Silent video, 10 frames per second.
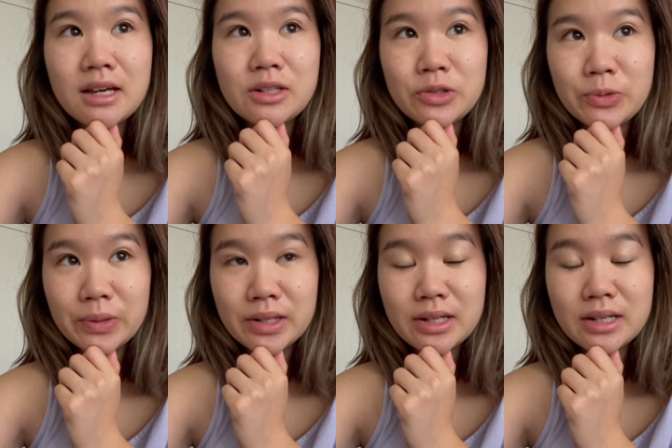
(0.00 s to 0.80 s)
do
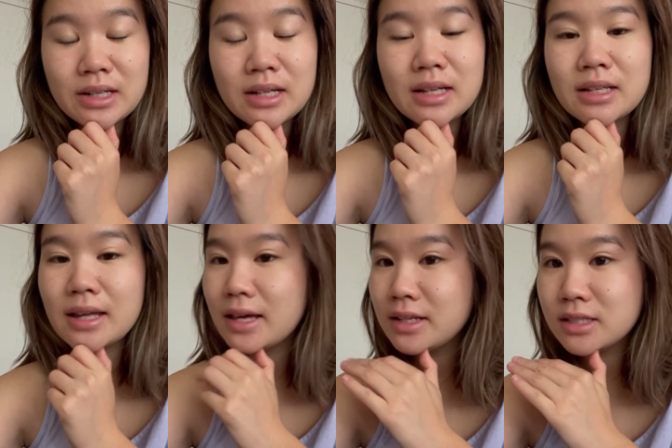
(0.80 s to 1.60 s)
work and
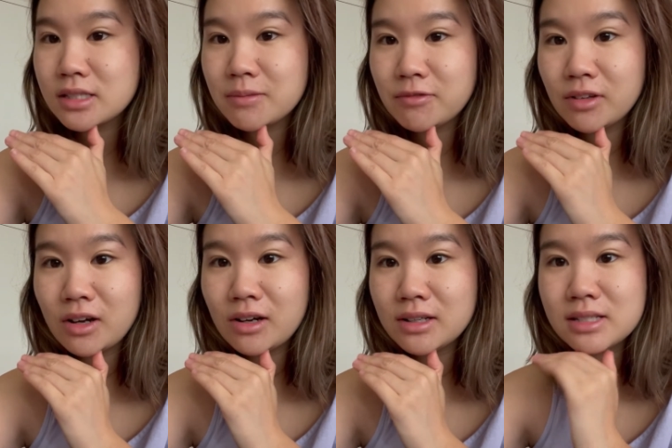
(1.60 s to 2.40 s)
edit some
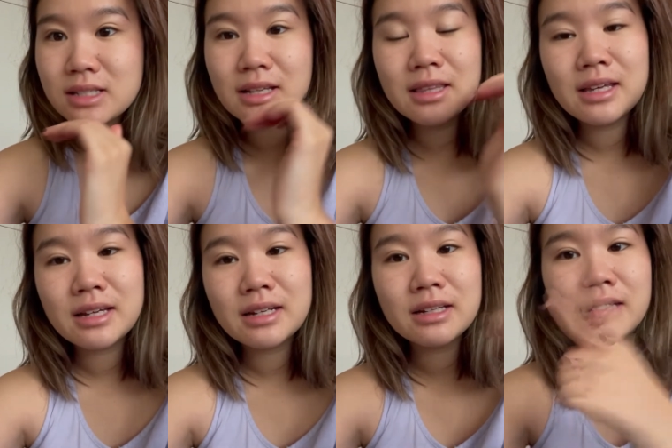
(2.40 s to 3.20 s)
vlogs and
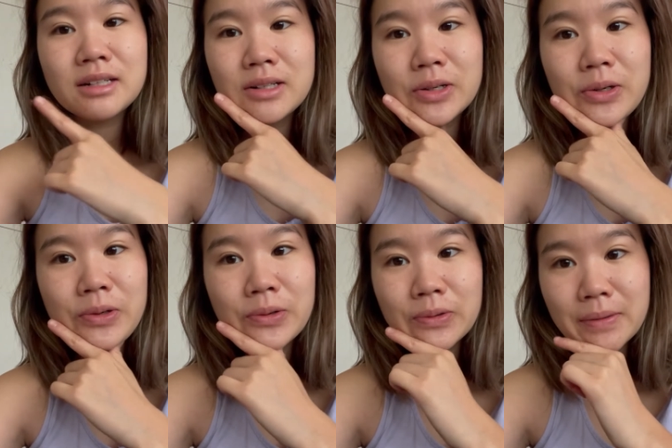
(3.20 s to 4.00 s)
then
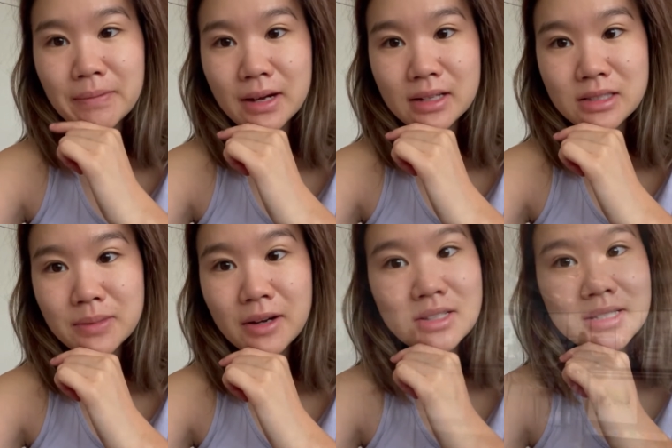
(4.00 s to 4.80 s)
go right back into
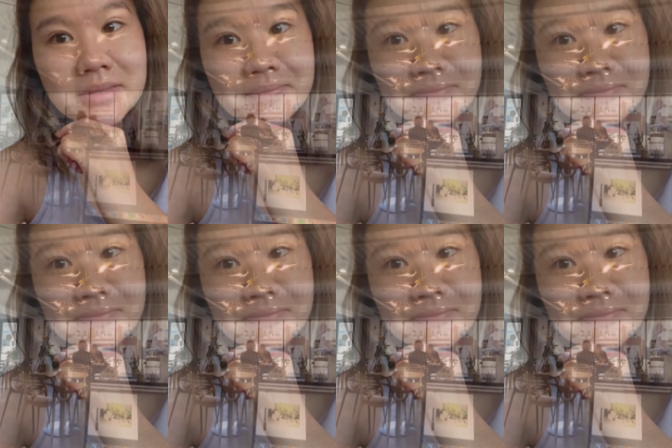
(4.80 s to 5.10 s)
boxing.